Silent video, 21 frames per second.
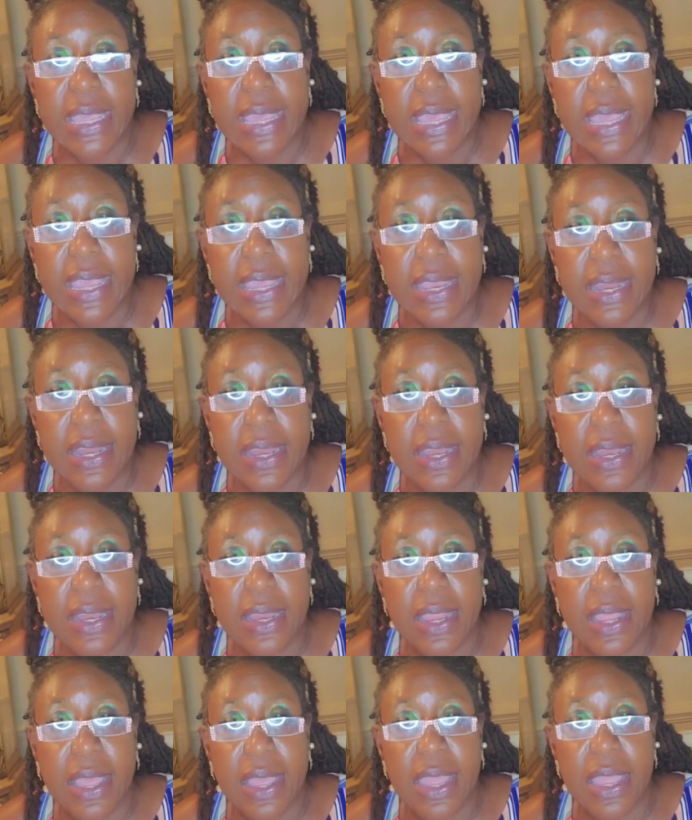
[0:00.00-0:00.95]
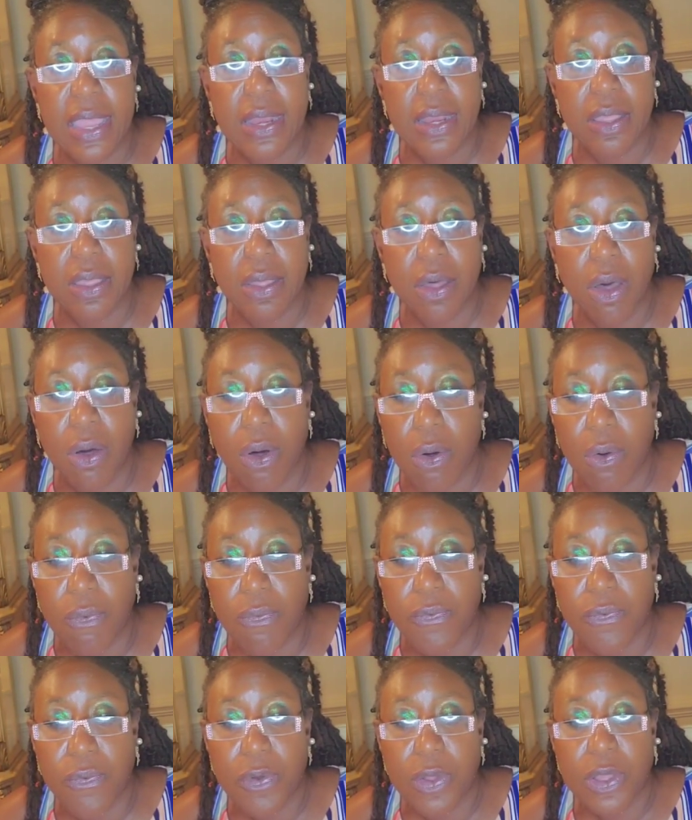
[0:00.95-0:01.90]
eat,
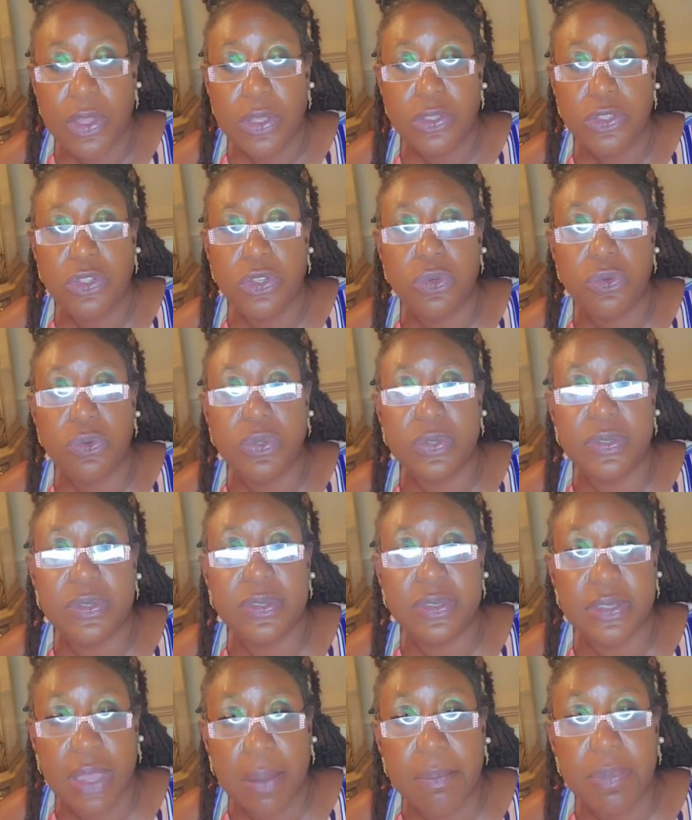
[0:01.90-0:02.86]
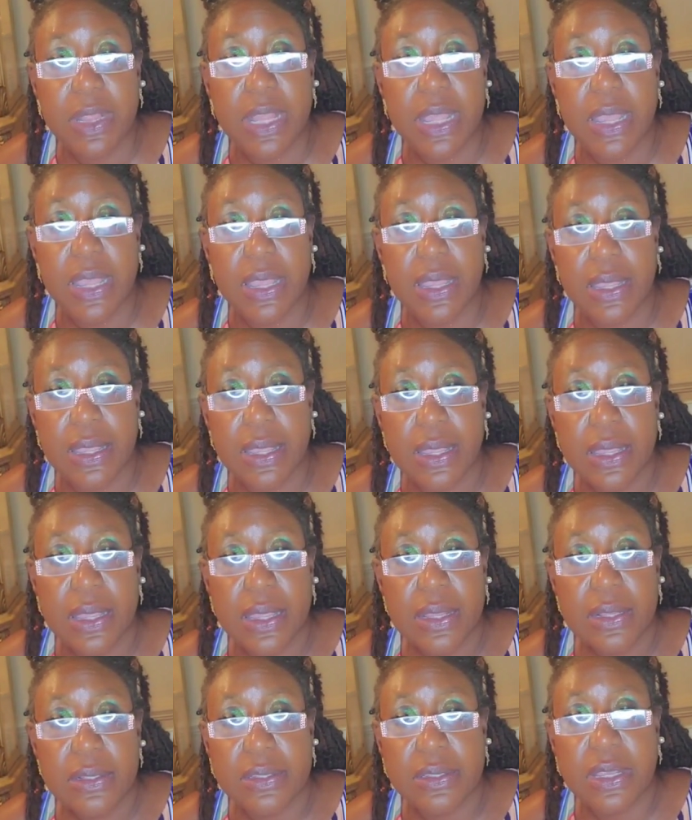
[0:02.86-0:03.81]
engulf, do something
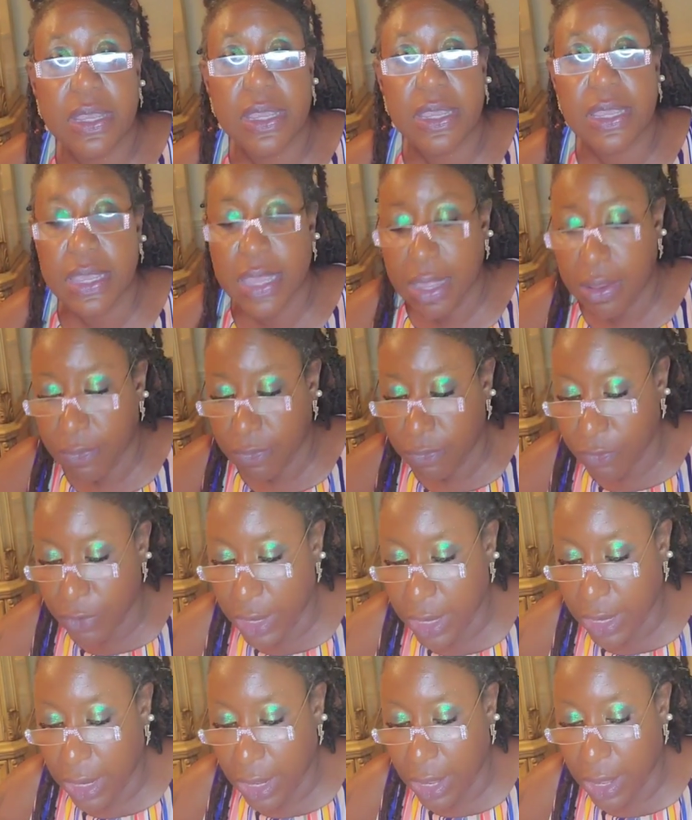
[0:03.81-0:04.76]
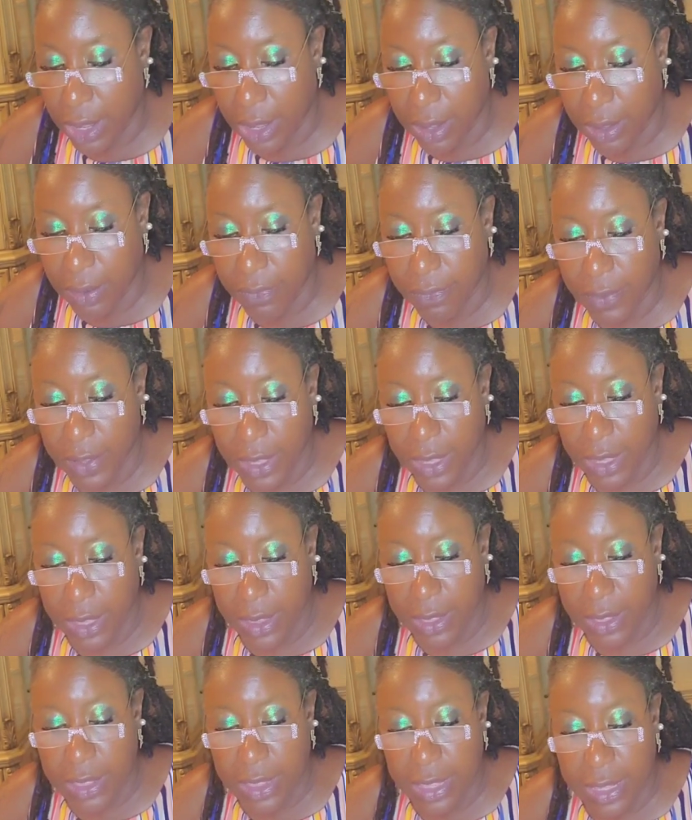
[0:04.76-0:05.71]
to get rid of
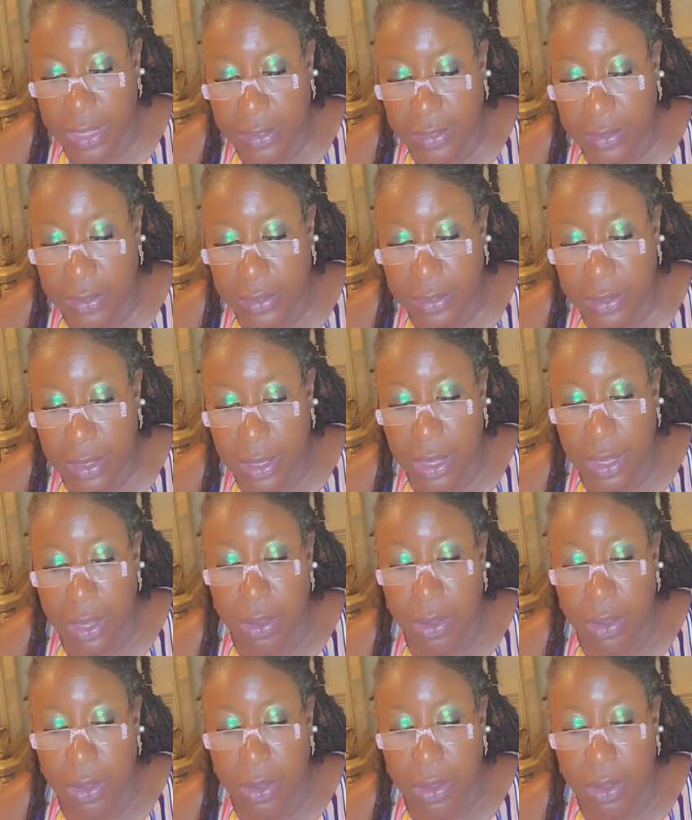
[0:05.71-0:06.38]
this